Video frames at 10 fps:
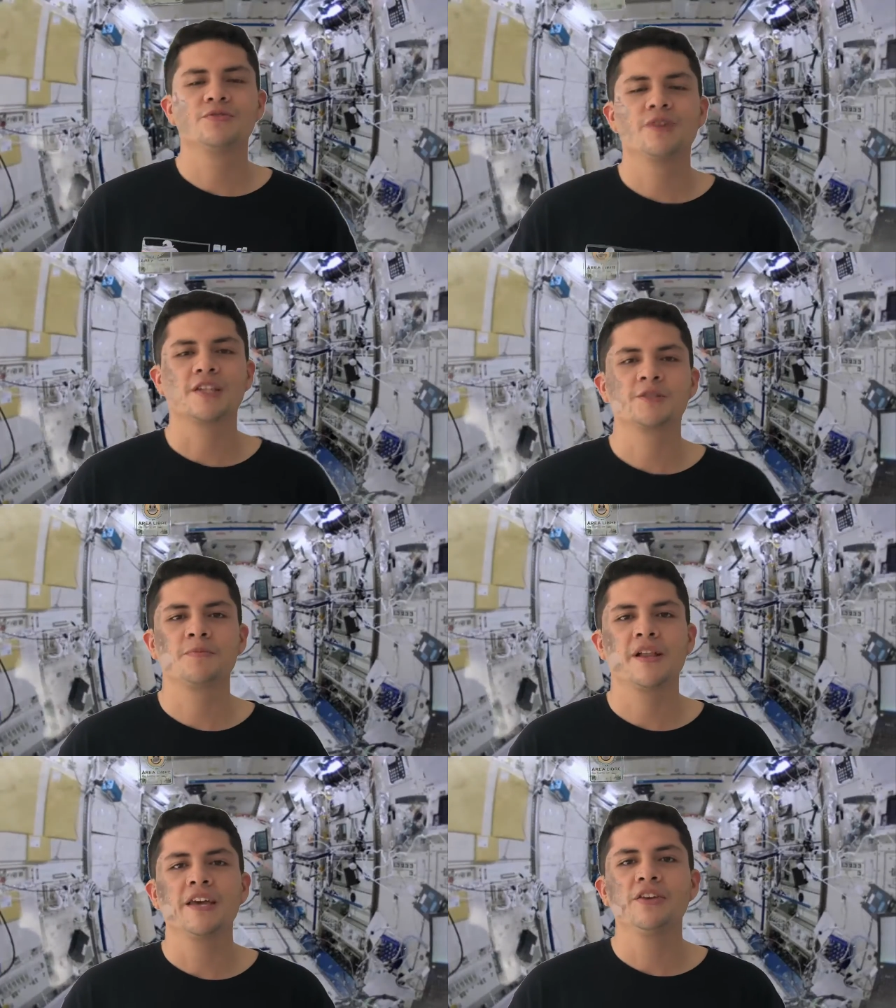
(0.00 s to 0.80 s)
to
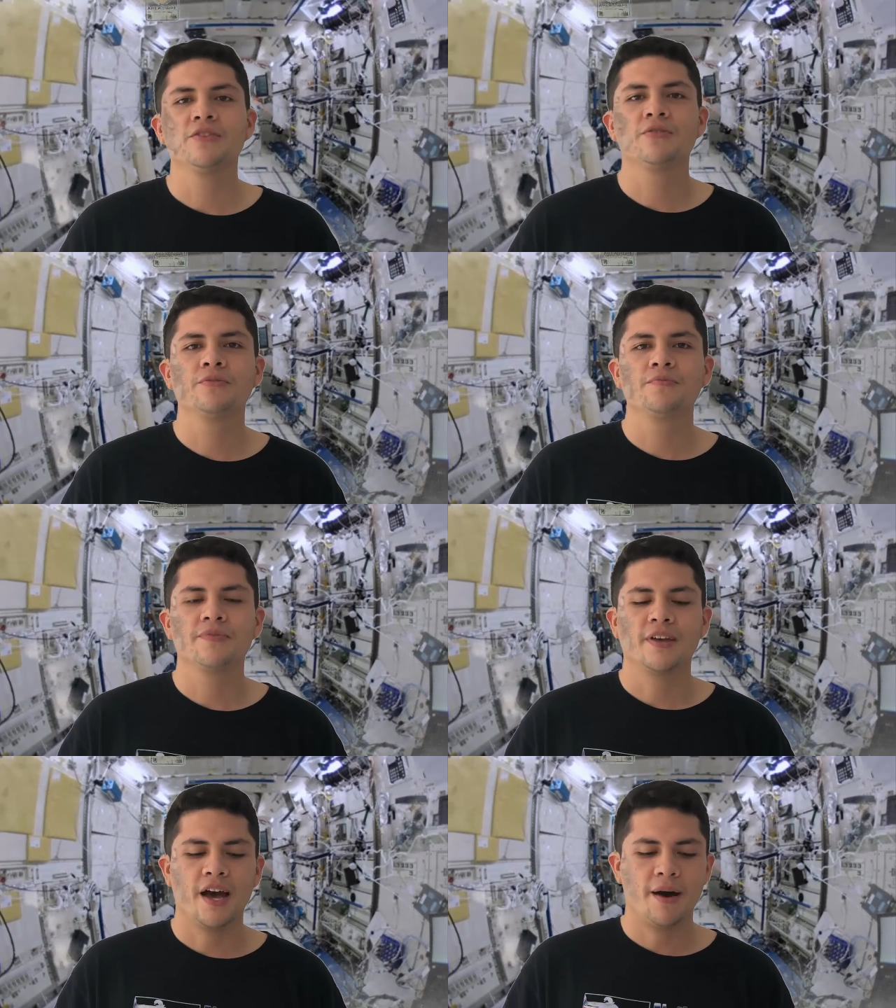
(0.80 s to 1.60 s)
explain you
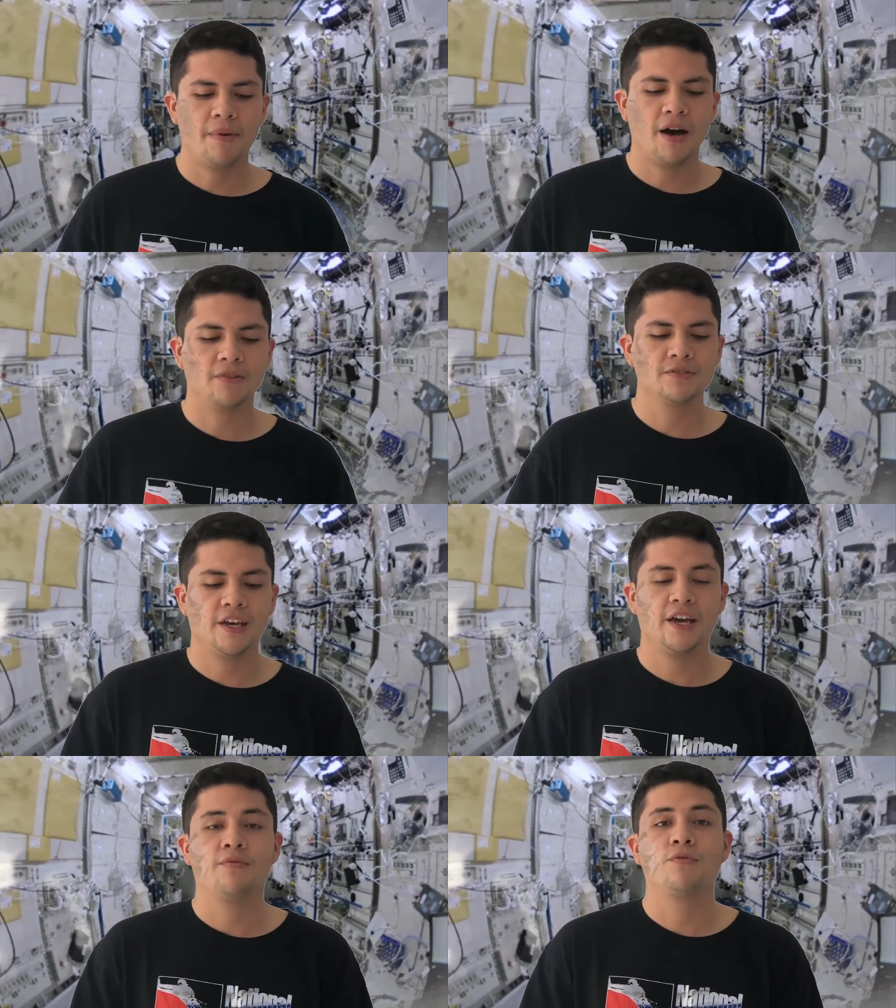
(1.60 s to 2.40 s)
about
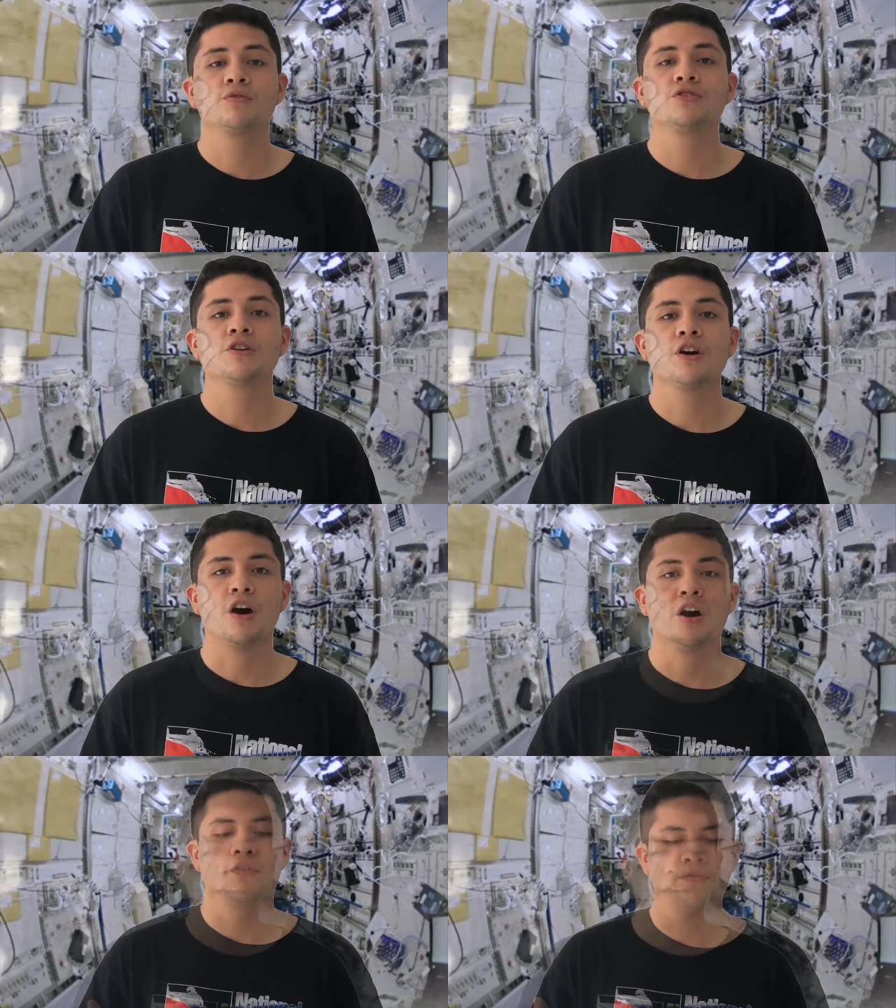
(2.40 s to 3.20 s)
the function
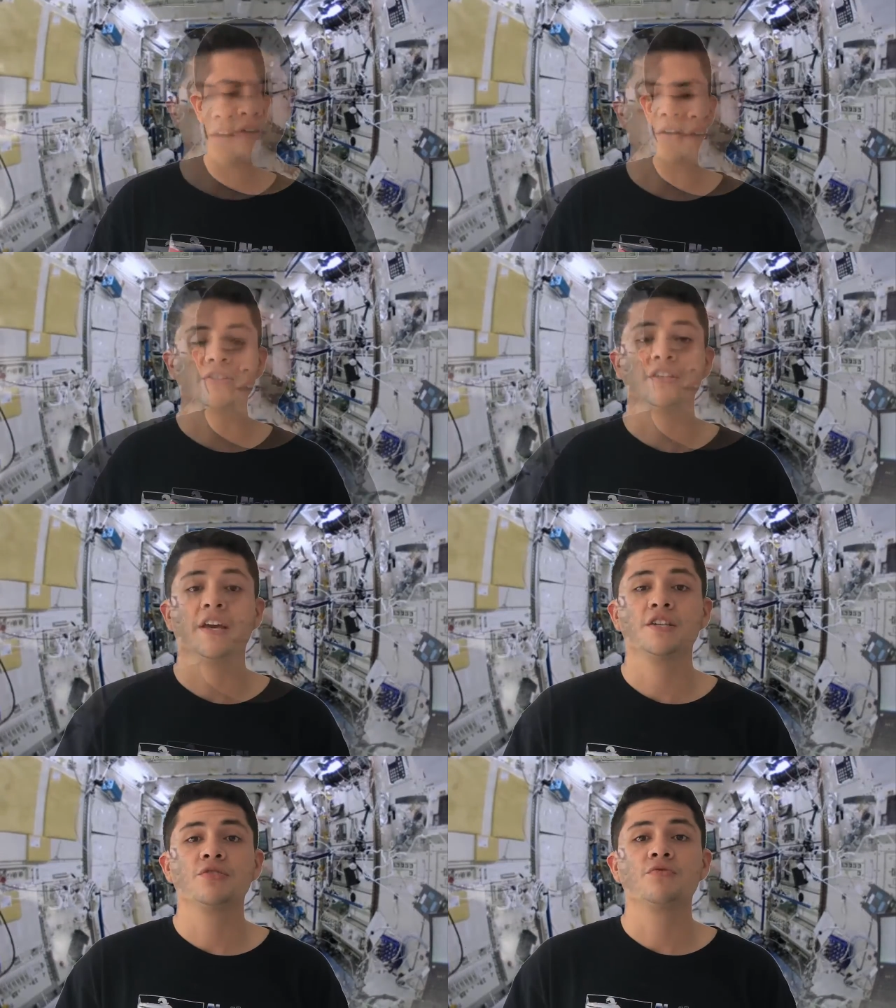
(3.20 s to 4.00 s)
of
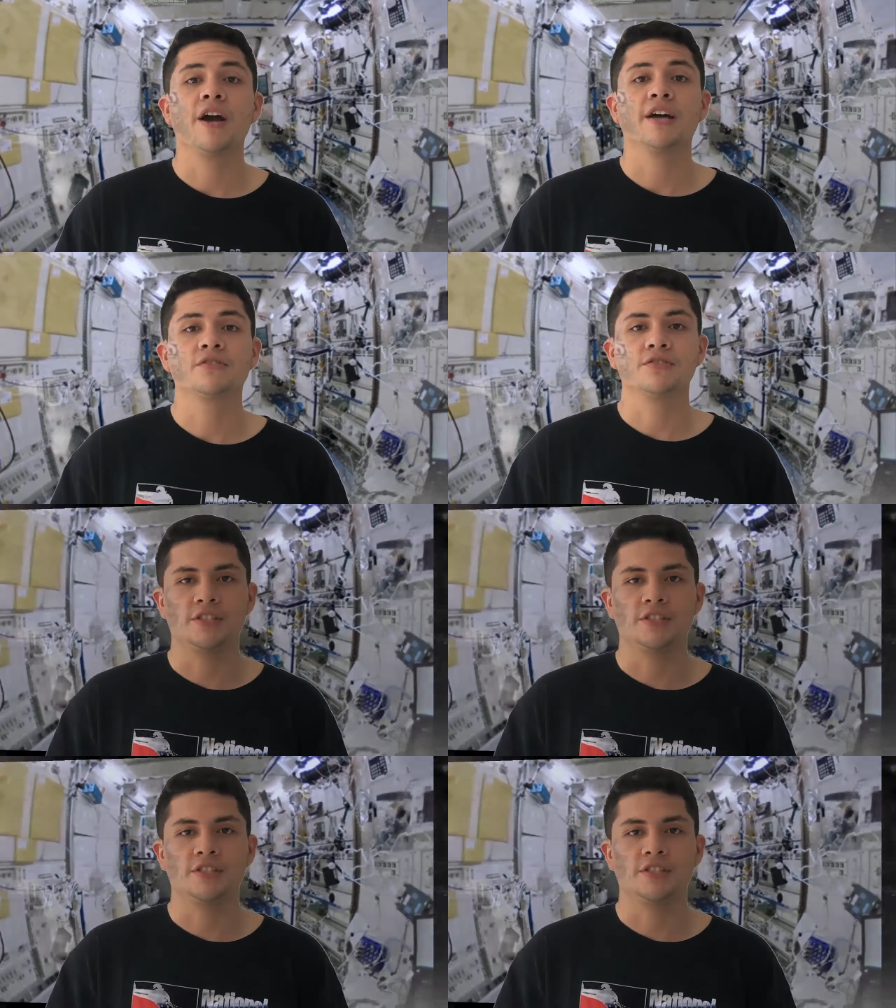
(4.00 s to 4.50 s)
oxidation reactor